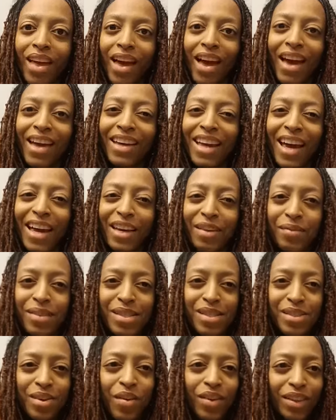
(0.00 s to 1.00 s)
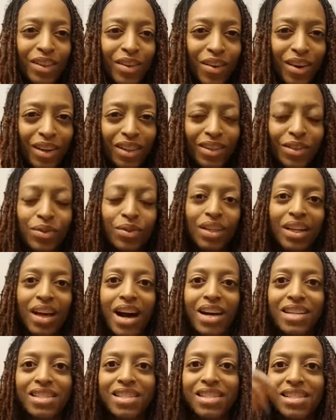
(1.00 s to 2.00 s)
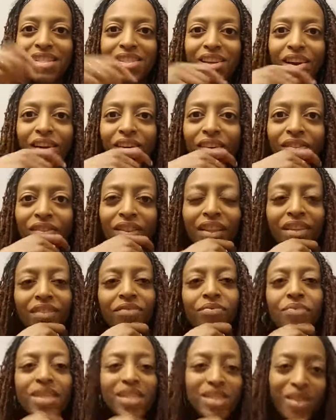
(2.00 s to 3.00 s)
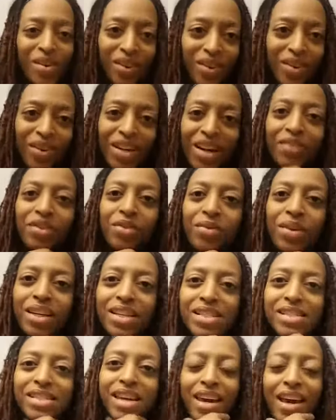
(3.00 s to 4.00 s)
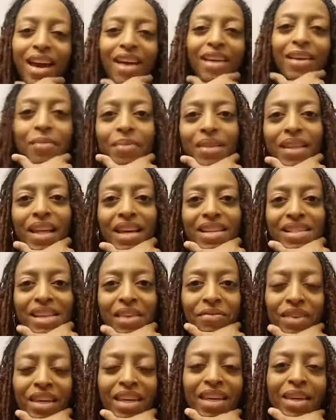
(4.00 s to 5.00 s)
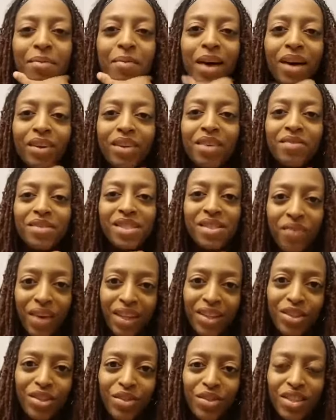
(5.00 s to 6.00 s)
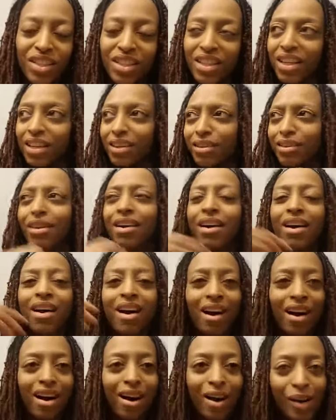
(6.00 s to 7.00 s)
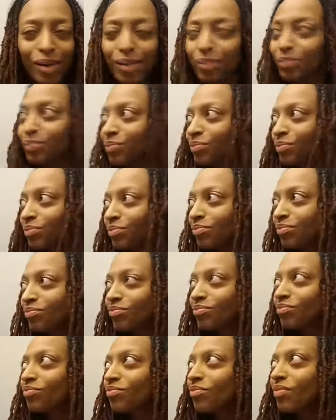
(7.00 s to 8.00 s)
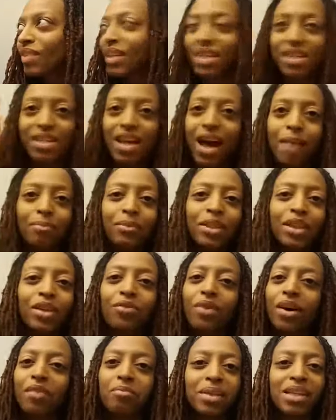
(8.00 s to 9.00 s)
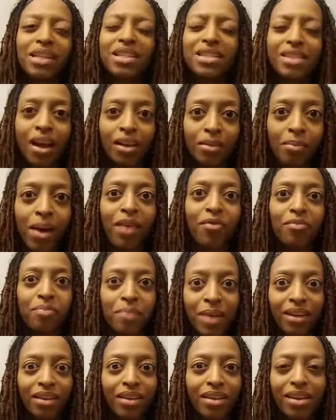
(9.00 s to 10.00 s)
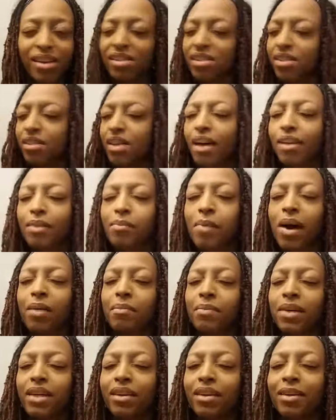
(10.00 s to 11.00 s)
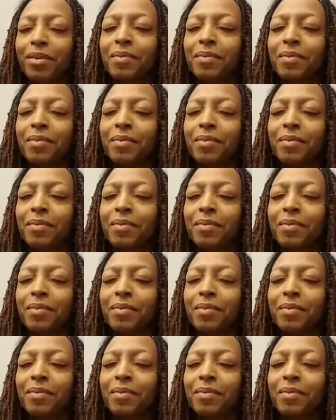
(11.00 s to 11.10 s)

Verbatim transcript: Hey, hey, what's going on? Oh, gosh, it's dark over here. What's going on, everyone? It's K.I.M. and the SAV Kim out of Savannah, Georgia. And um, this, I'm looking rough, but it's not about me. It's not about me. Kim.